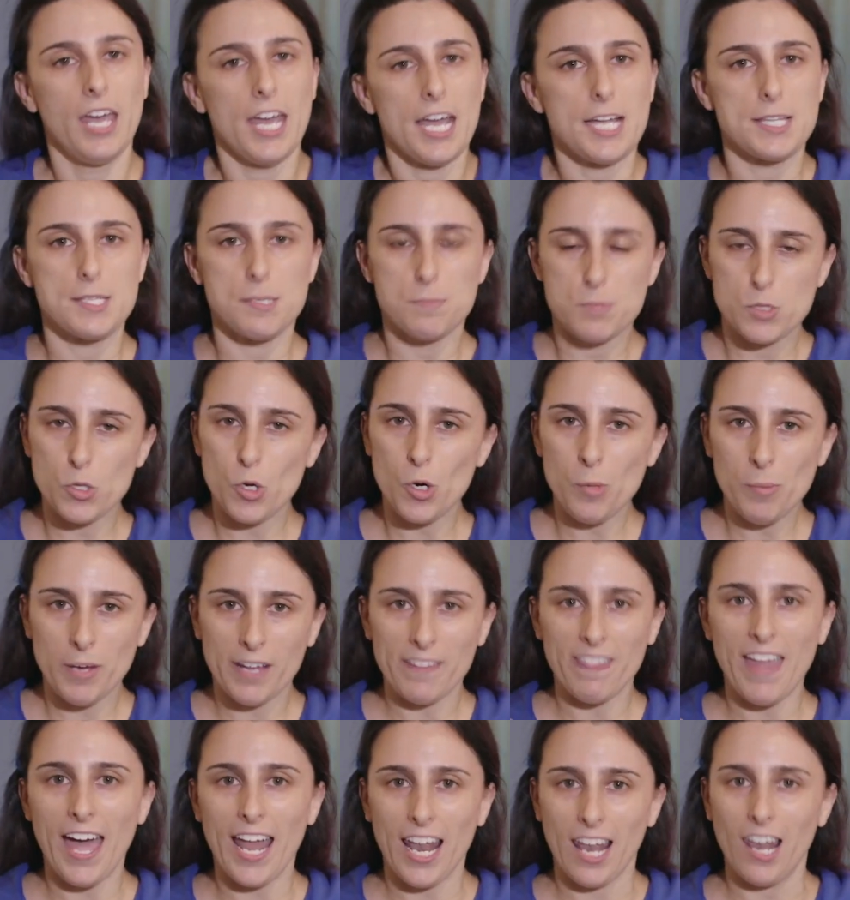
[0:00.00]
It's
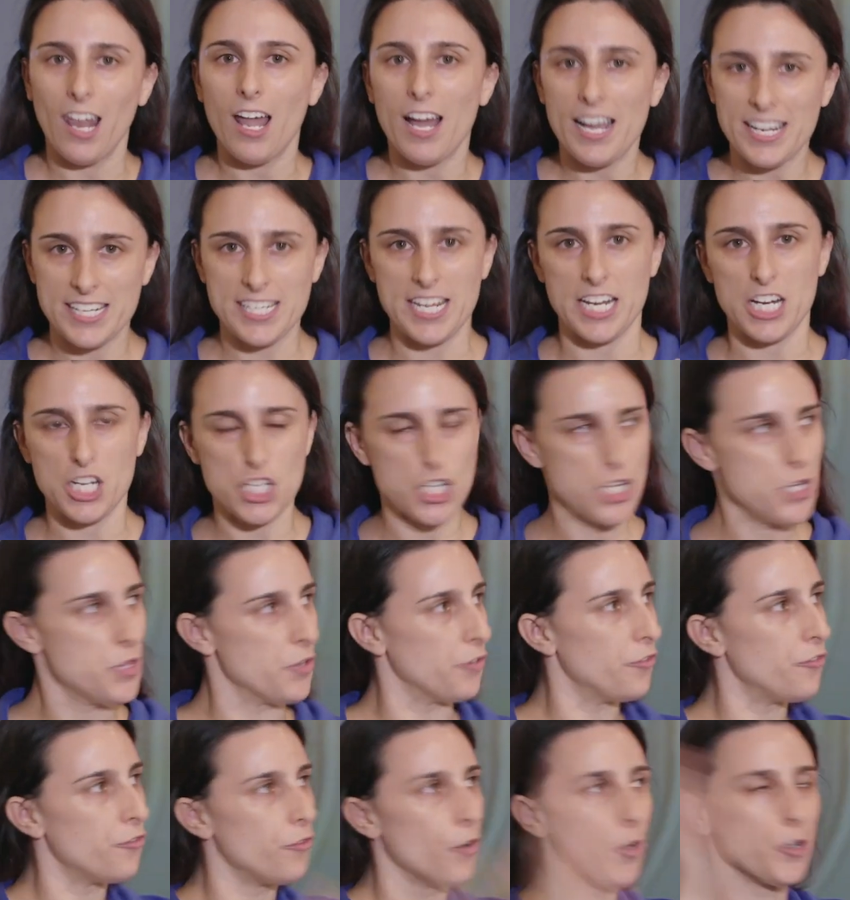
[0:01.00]
absorbing that light energy,
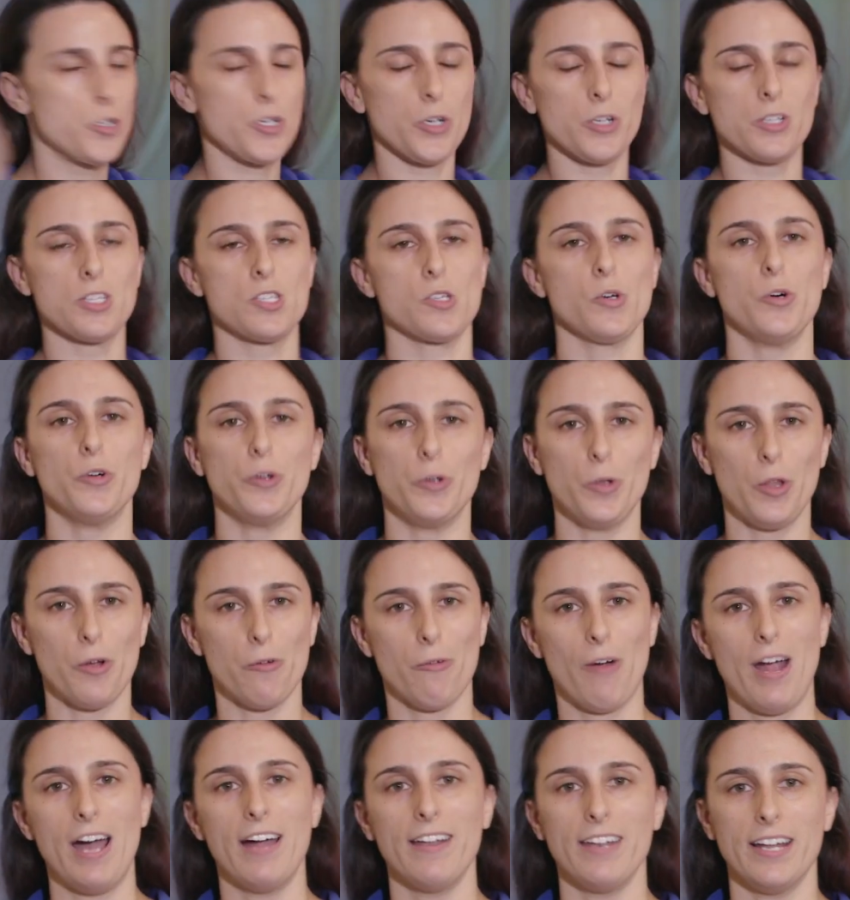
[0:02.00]
the photons all
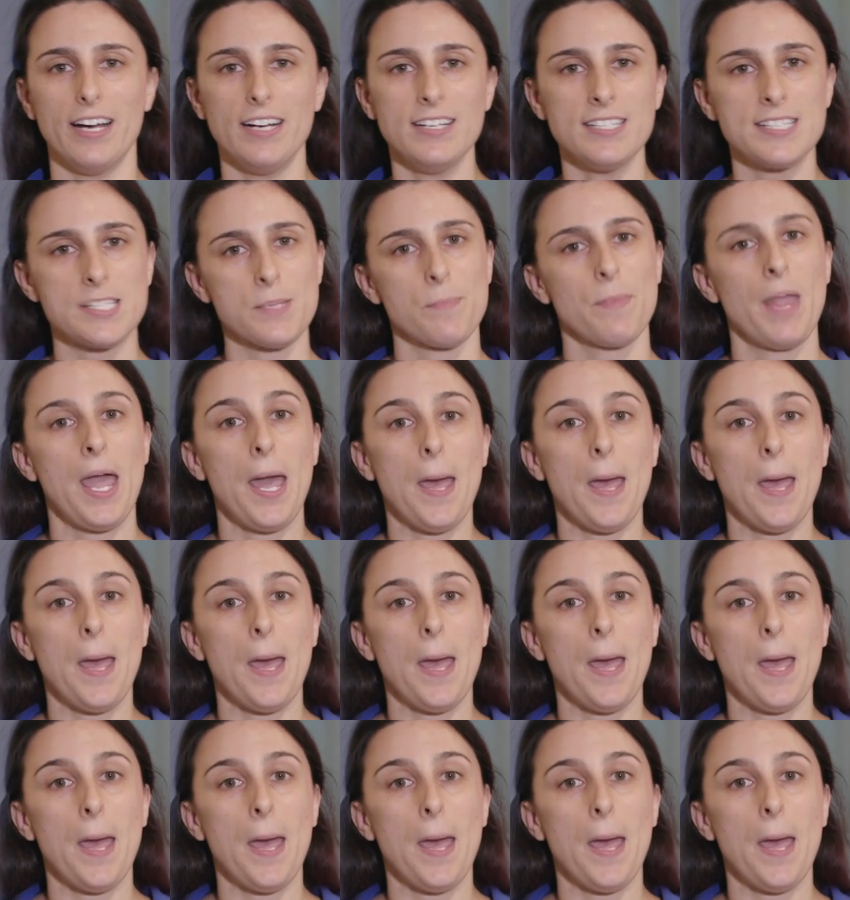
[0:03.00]
around us,